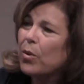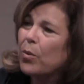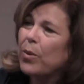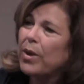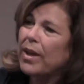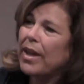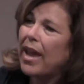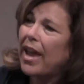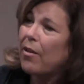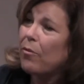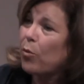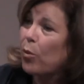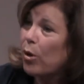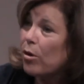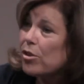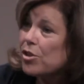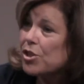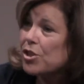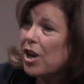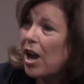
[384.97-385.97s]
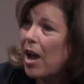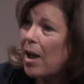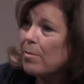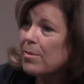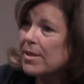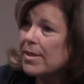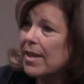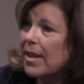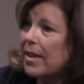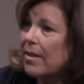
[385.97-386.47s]
We have
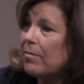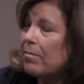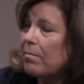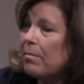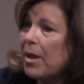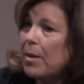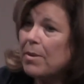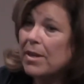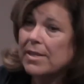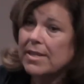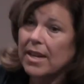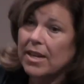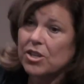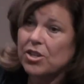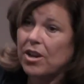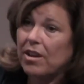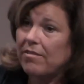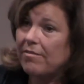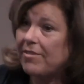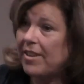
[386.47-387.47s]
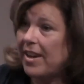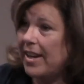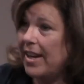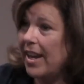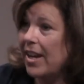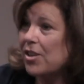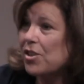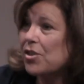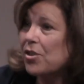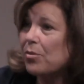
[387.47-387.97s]
workshops that maybe touch on
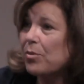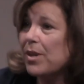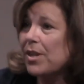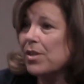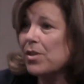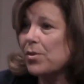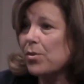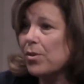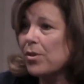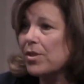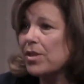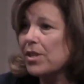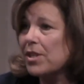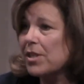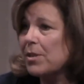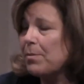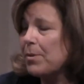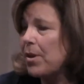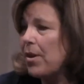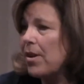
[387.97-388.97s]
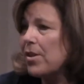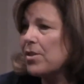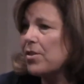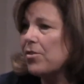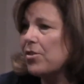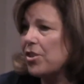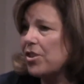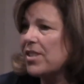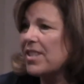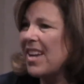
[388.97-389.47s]
financial resources, but
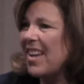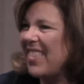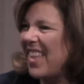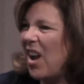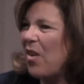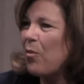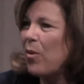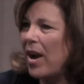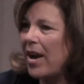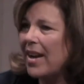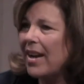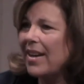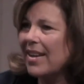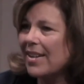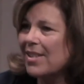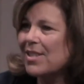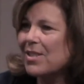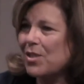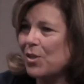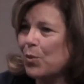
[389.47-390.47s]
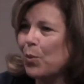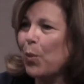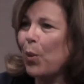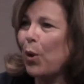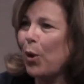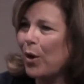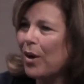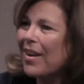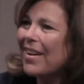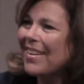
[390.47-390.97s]
also just on that readiness to
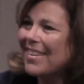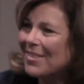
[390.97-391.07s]
work.